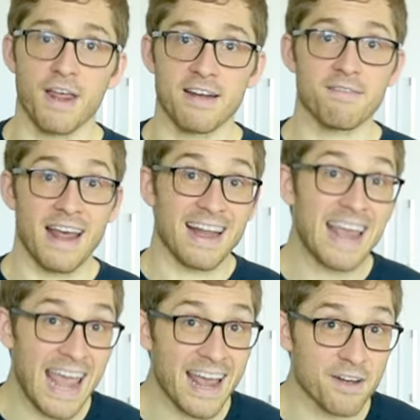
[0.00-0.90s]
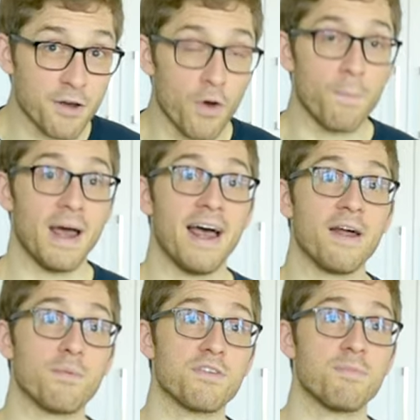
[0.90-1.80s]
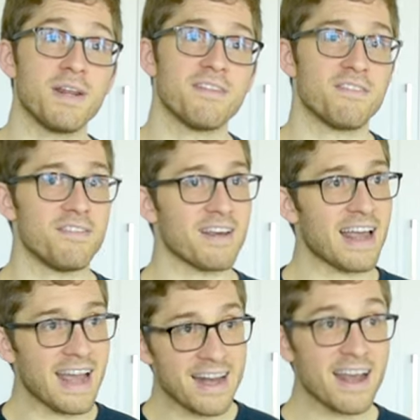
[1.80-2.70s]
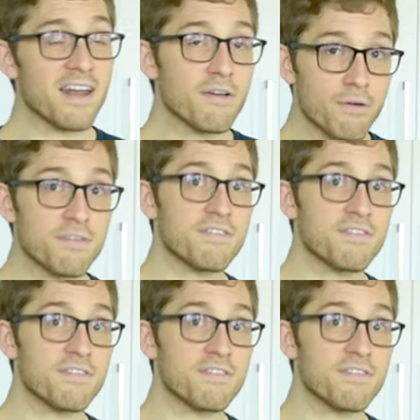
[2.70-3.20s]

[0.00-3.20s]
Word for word: that, that can go bad, which means you kind of got to go to the